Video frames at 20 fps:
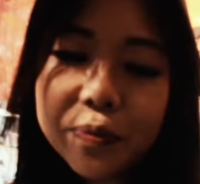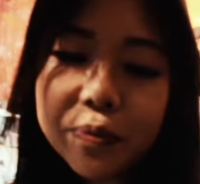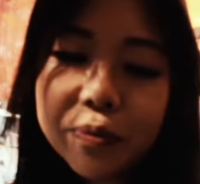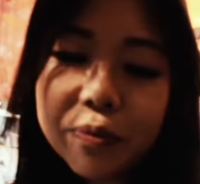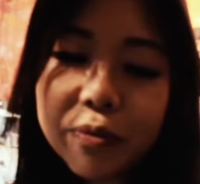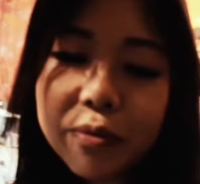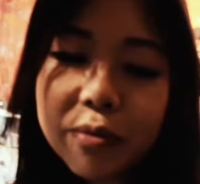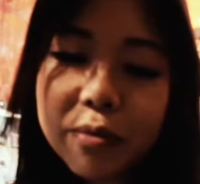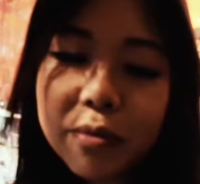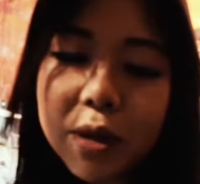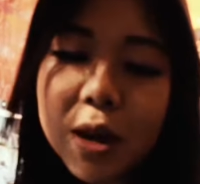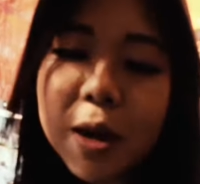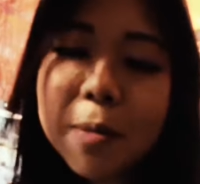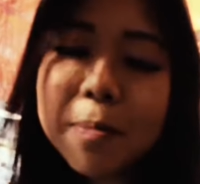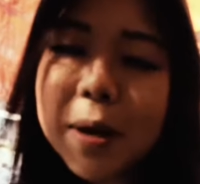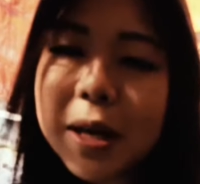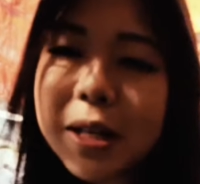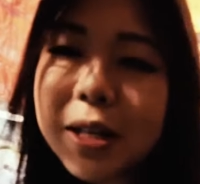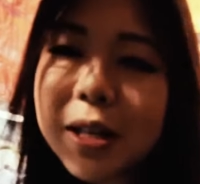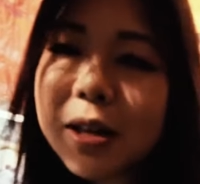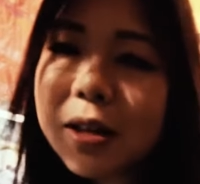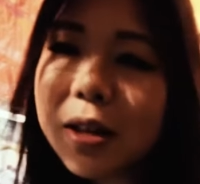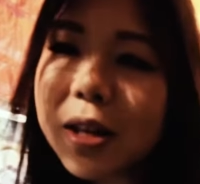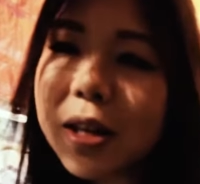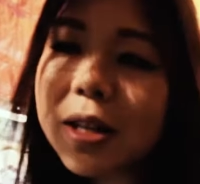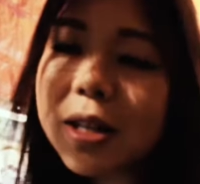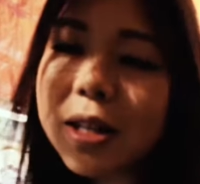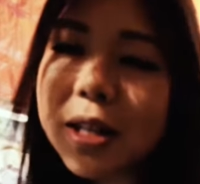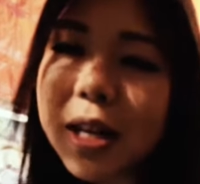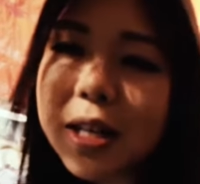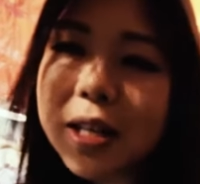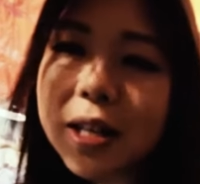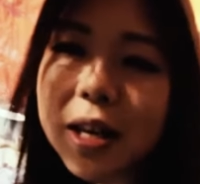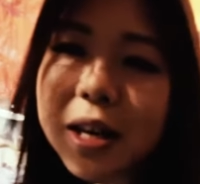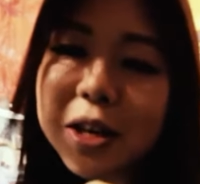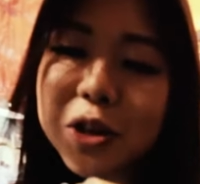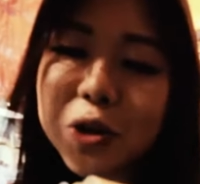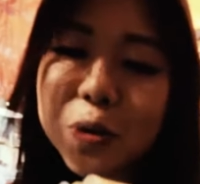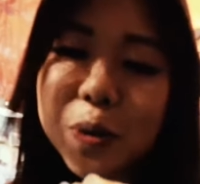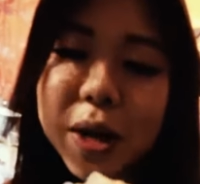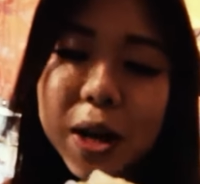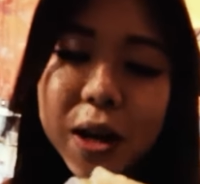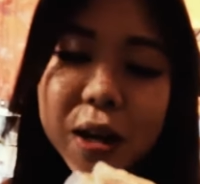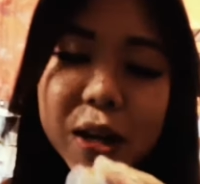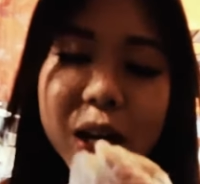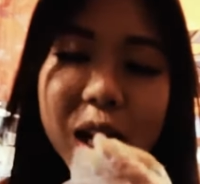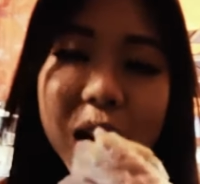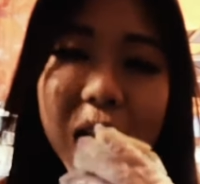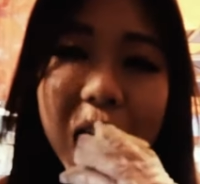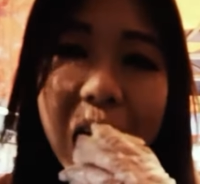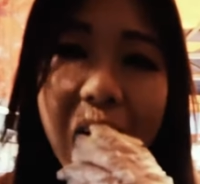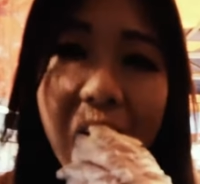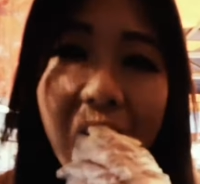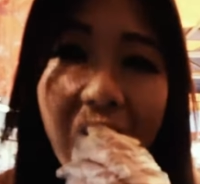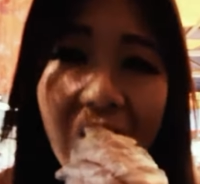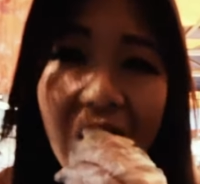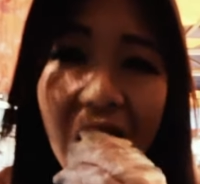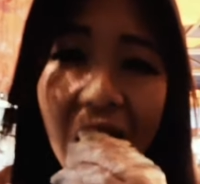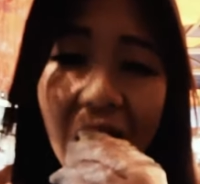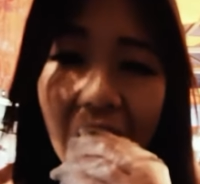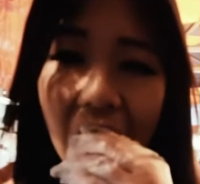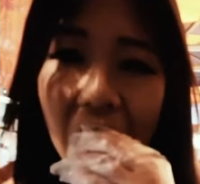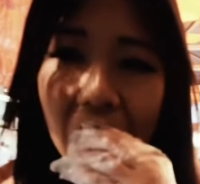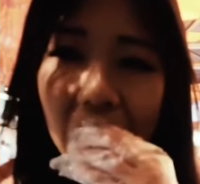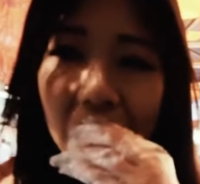durian and I'm using two cameras. I, st I didn't do it